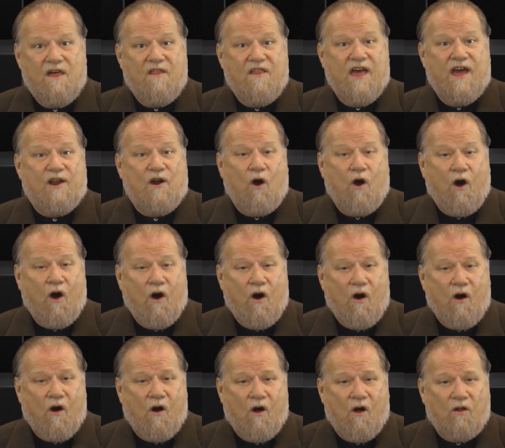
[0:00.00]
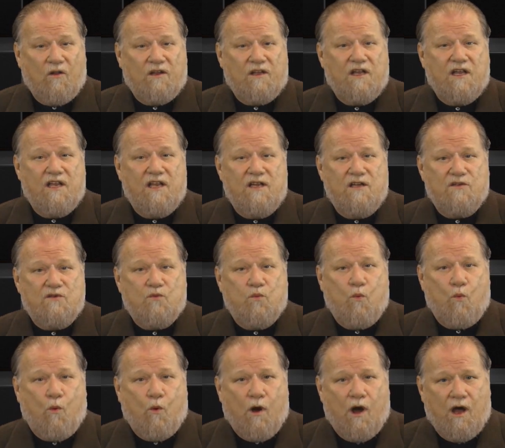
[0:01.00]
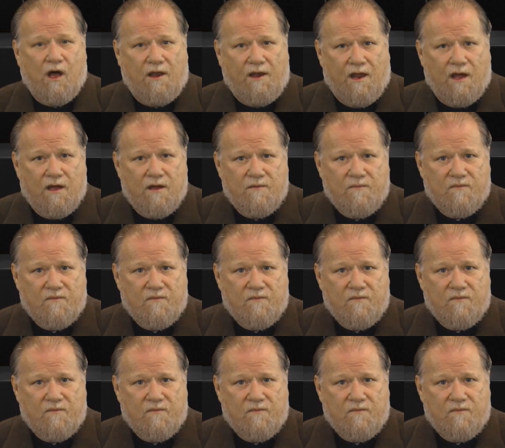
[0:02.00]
that all is one.